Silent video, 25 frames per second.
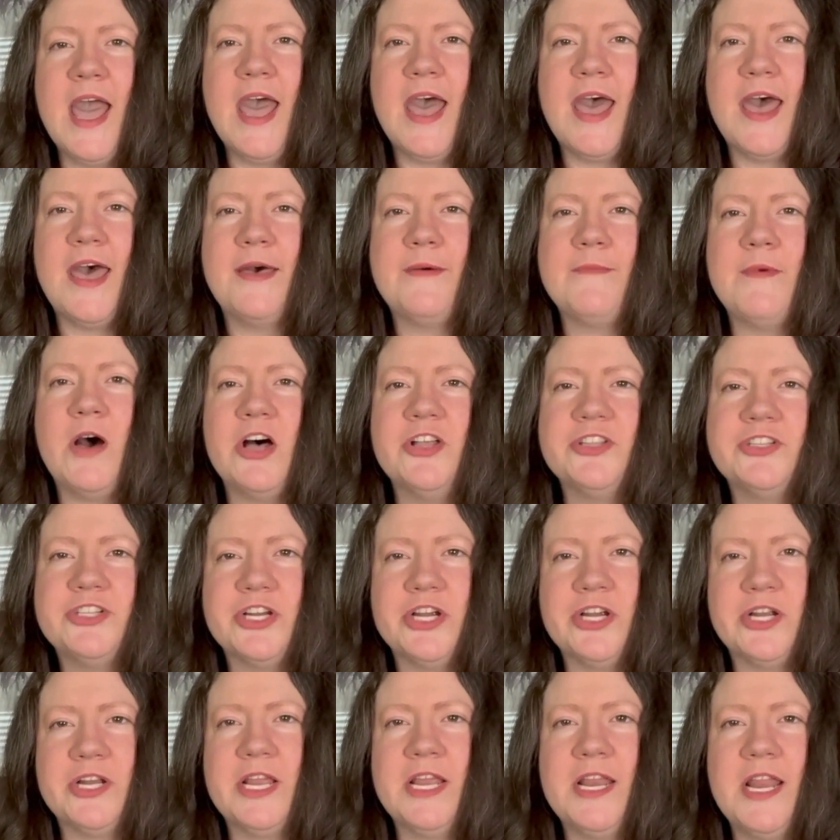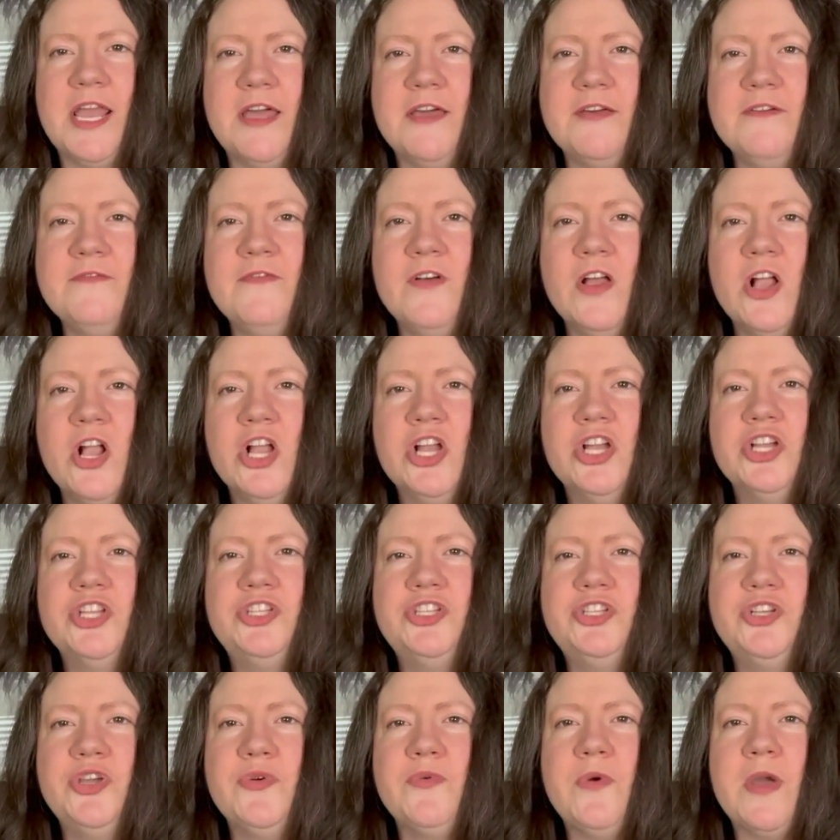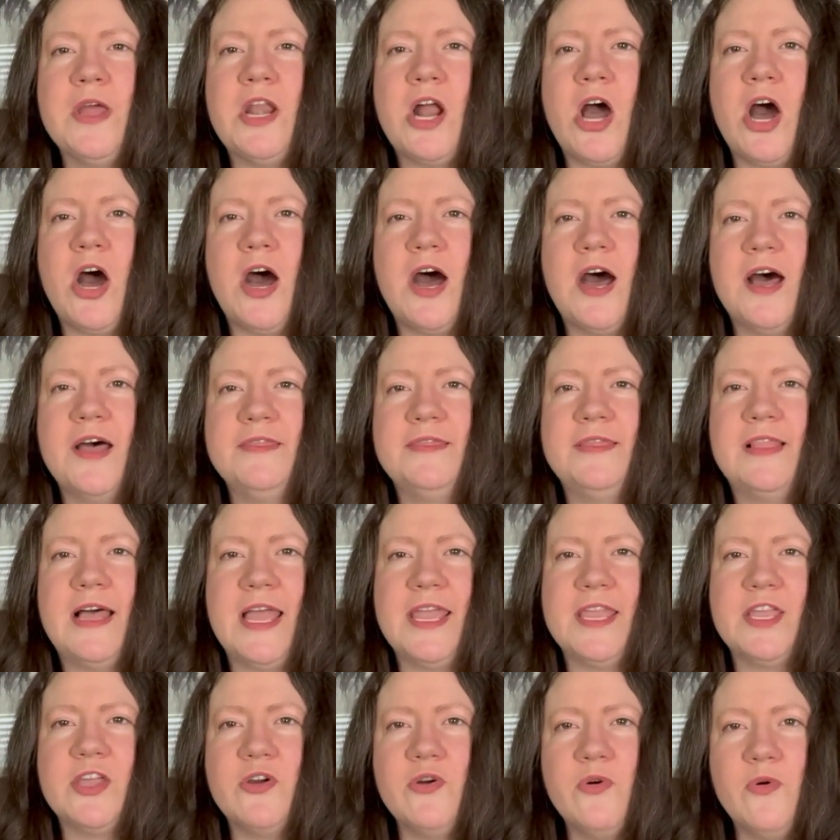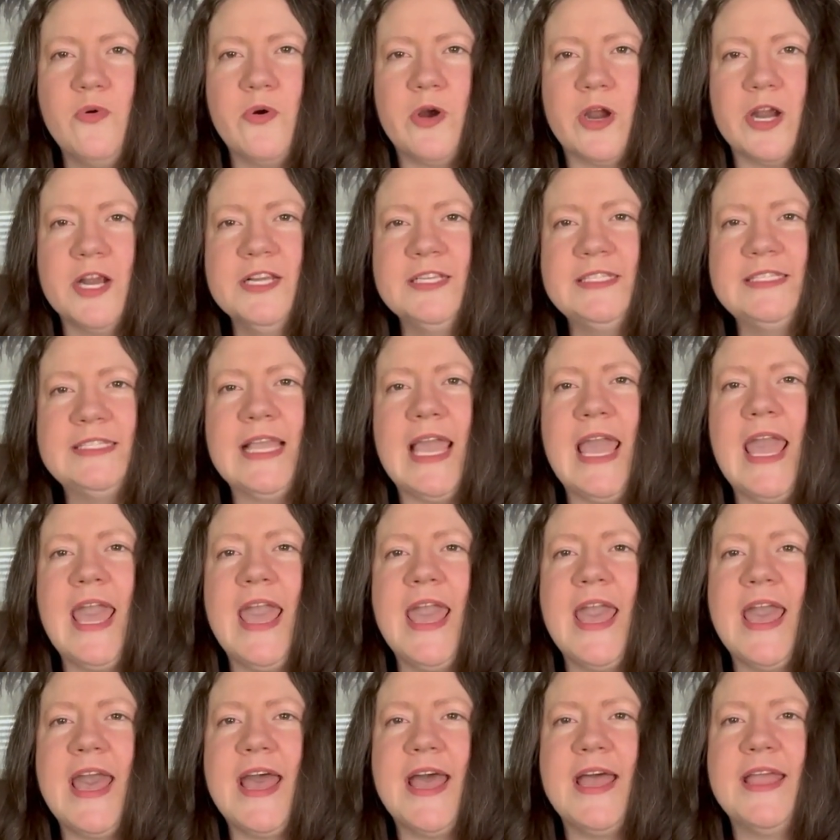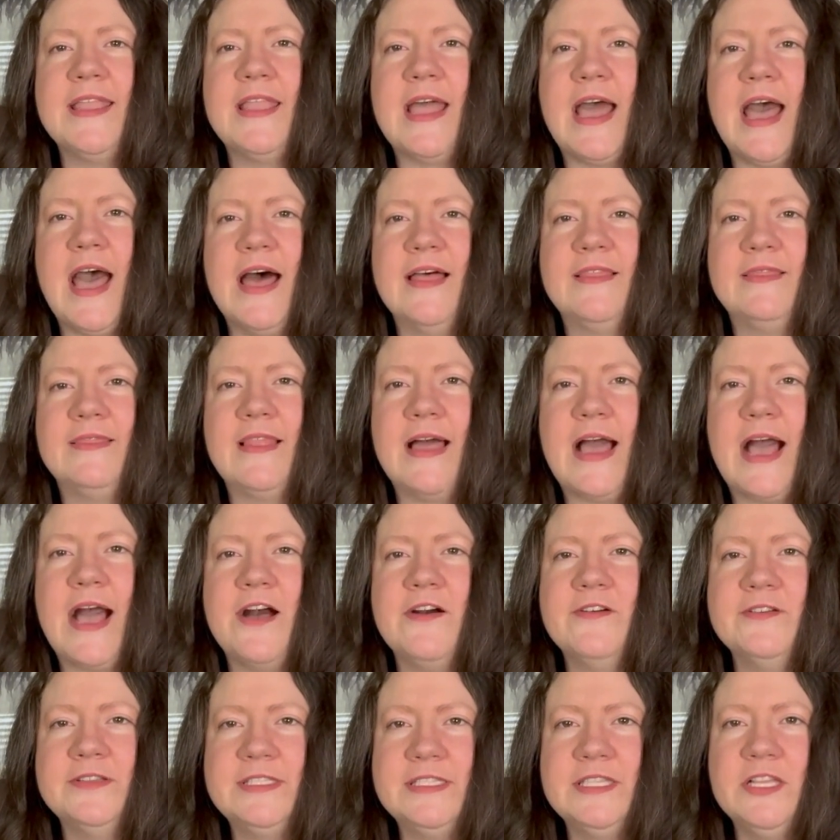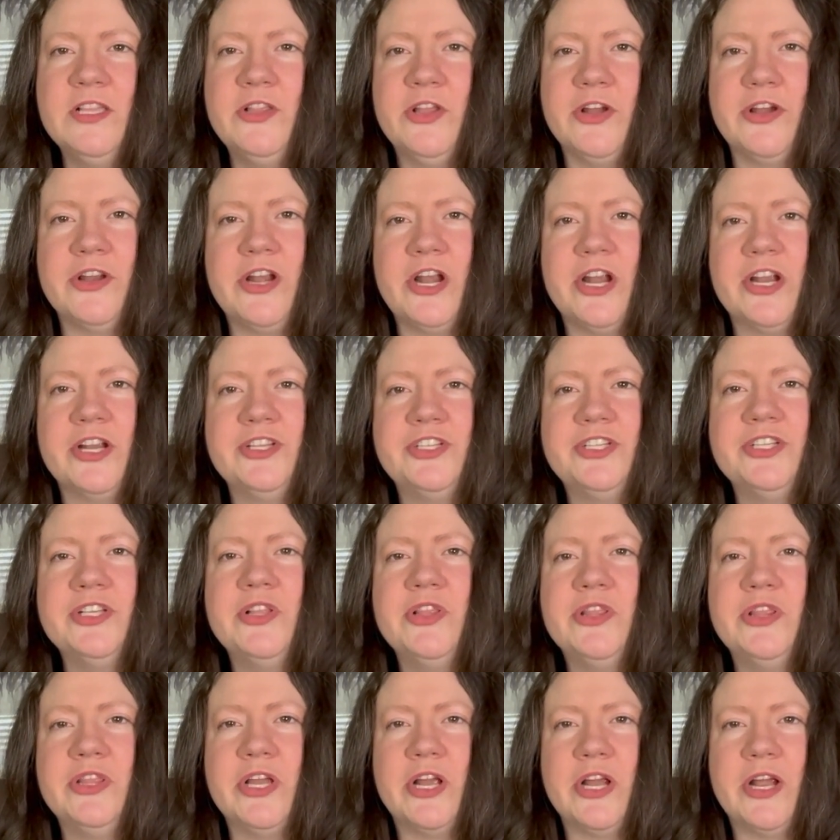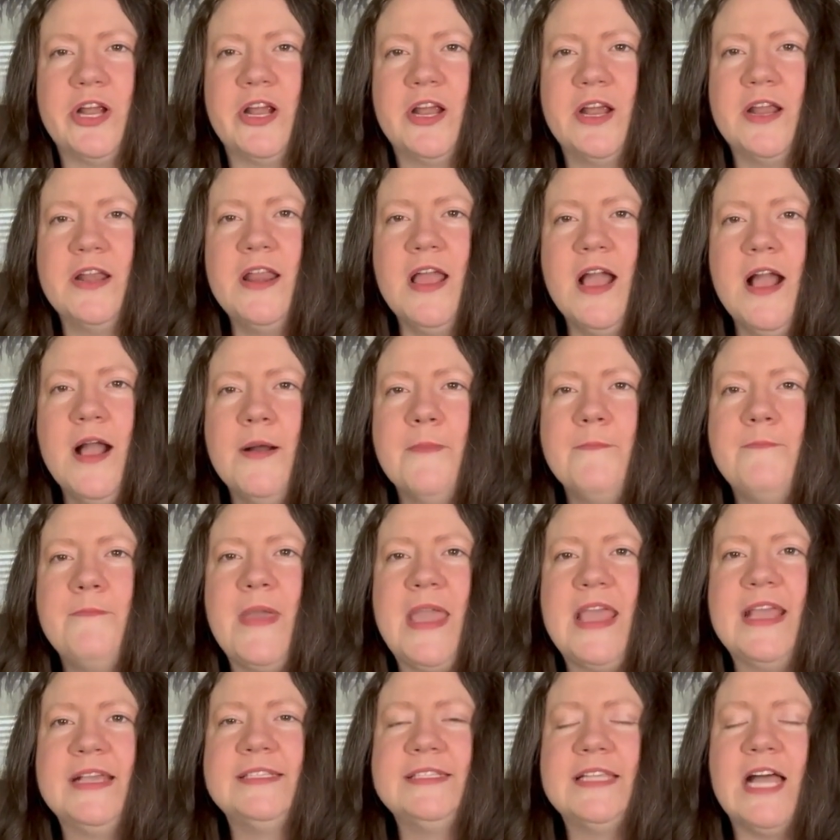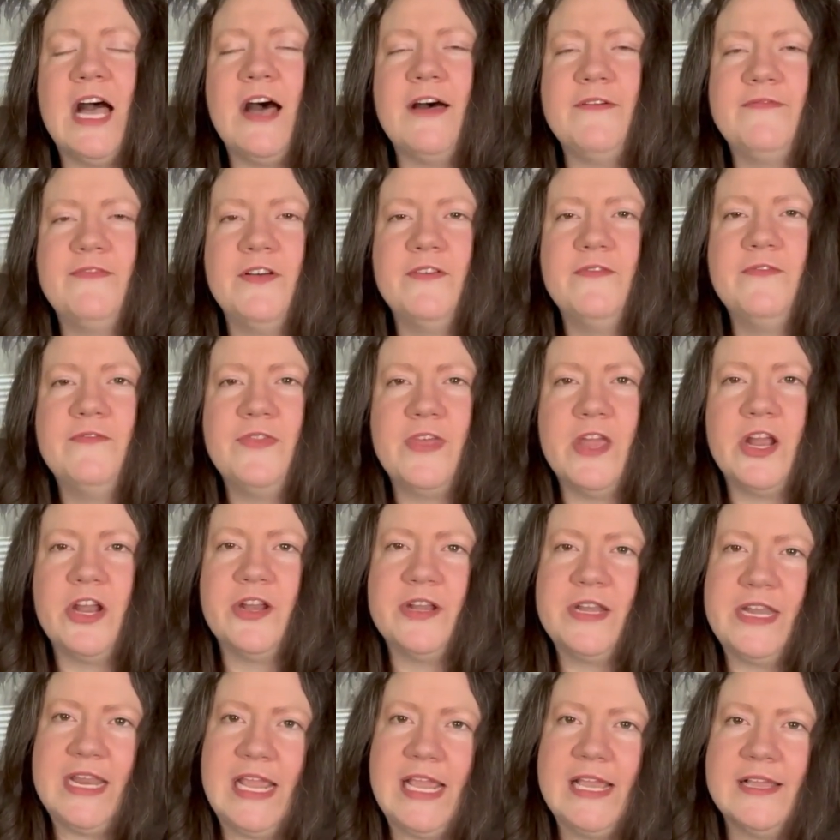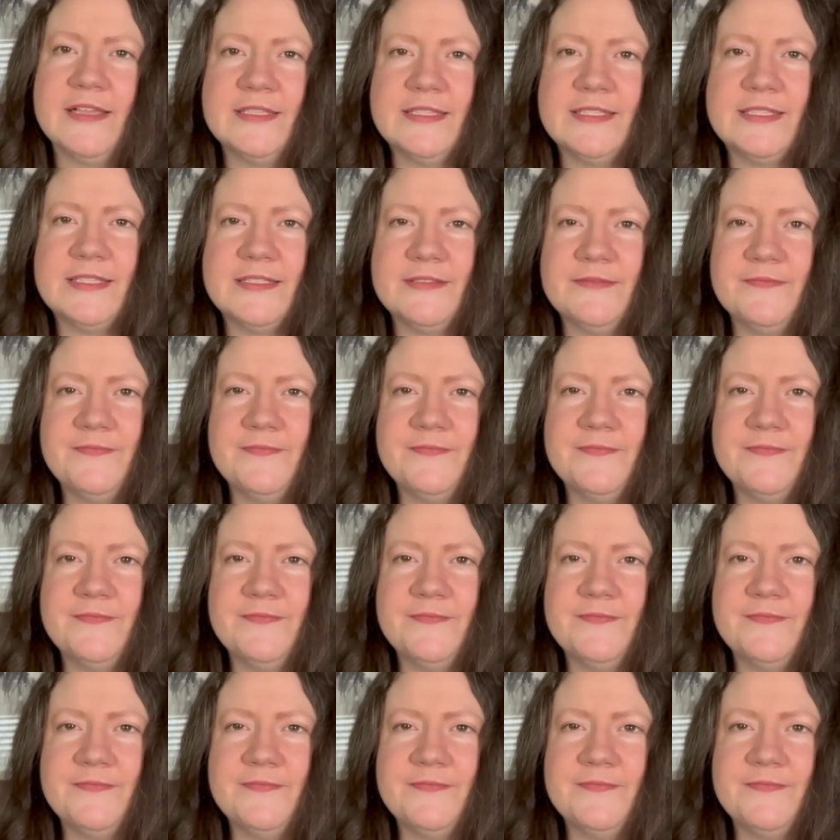alternative to an online course and allows the learner to learn based off of their needs.